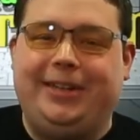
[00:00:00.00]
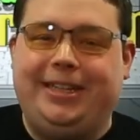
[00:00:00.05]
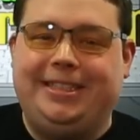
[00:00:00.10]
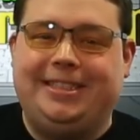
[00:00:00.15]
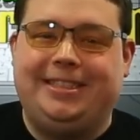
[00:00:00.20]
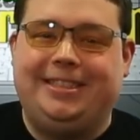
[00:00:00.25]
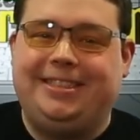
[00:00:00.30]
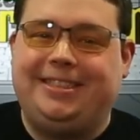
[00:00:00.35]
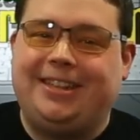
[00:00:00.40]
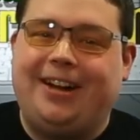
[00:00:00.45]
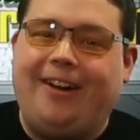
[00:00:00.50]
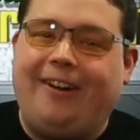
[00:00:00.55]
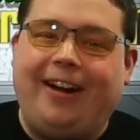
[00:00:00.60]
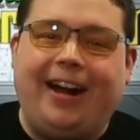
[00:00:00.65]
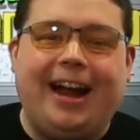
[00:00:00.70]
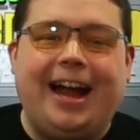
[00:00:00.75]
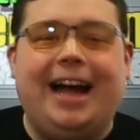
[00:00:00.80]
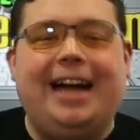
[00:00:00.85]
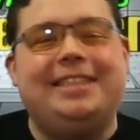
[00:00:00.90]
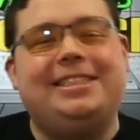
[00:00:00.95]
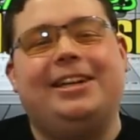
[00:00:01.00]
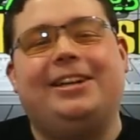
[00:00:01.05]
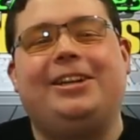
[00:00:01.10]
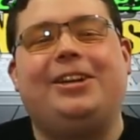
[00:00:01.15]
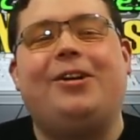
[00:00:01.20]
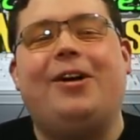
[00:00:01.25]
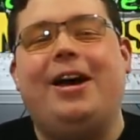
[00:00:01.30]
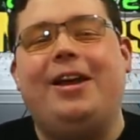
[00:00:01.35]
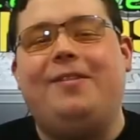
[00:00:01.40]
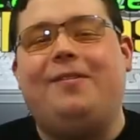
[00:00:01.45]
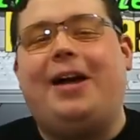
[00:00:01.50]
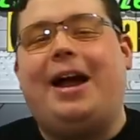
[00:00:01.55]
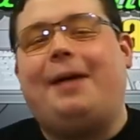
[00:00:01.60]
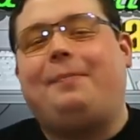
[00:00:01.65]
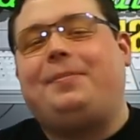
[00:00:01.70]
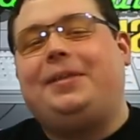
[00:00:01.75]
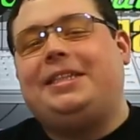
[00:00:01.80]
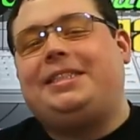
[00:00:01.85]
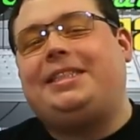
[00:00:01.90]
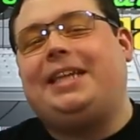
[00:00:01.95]
reasons. All right, guys, I'm going to go ahead and
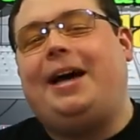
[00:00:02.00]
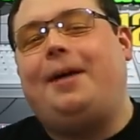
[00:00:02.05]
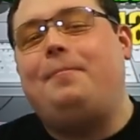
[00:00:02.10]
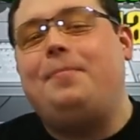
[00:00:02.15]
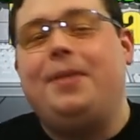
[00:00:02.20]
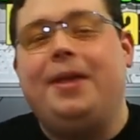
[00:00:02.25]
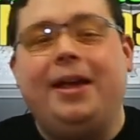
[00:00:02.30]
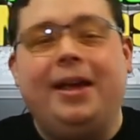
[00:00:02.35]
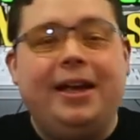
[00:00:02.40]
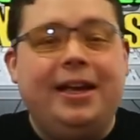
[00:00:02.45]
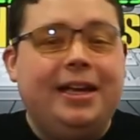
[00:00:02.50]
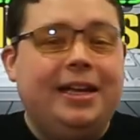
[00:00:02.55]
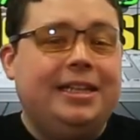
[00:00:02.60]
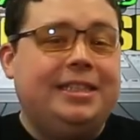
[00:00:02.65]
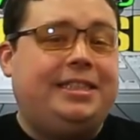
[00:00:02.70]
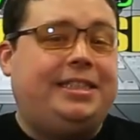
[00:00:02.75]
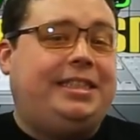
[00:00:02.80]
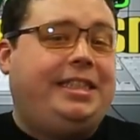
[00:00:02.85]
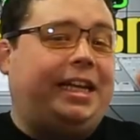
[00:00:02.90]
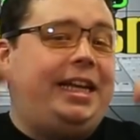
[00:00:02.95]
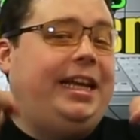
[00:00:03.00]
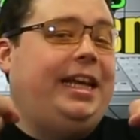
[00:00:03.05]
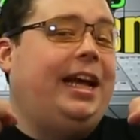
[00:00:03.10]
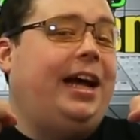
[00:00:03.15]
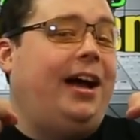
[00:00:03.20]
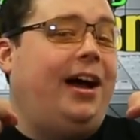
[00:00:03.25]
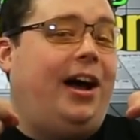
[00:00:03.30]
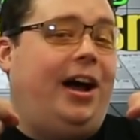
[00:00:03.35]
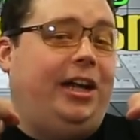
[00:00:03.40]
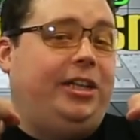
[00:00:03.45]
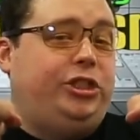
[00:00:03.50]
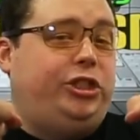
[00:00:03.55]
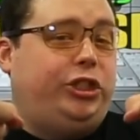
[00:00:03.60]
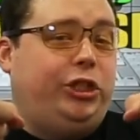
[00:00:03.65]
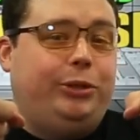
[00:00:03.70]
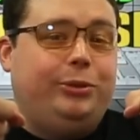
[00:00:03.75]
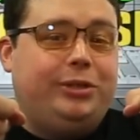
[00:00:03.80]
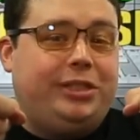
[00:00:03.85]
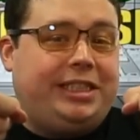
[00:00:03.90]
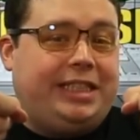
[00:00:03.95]
wrap this up. See ya on
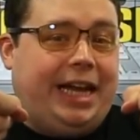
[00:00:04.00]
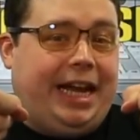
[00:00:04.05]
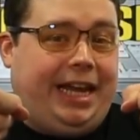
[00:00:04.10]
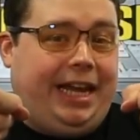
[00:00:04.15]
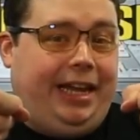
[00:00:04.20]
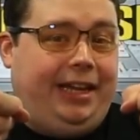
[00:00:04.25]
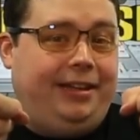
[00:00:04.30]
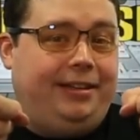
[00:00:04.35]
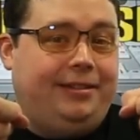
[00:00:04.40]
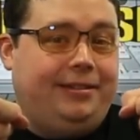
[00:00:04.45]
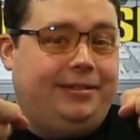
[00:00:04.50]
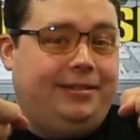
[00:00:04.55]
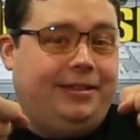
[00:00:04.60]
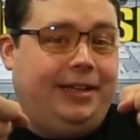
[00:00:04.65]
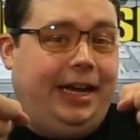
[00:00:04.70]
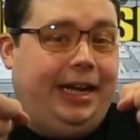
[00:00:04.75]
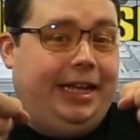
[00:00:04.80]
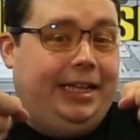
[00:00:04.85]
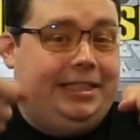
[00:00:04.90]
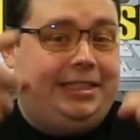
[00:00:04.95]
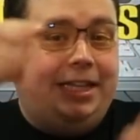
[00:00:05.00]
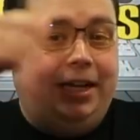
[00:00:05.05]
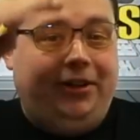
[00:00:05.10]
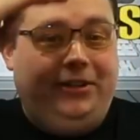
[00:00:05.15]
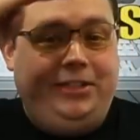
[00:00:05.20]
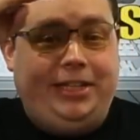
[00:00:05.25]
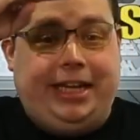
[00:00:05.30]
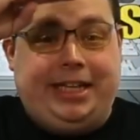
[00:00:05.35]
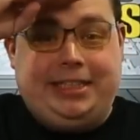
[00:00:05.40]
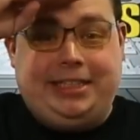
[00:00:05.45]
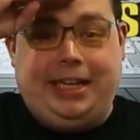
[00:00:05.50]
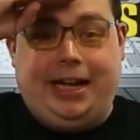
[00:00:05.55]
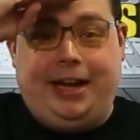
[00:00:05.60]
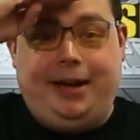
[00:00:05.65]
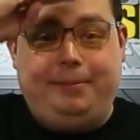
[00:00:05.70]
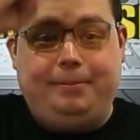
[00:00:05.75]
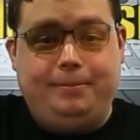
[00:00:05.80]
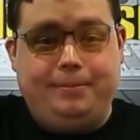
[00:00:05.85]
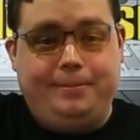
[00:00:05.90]
June 2nd. And until next time.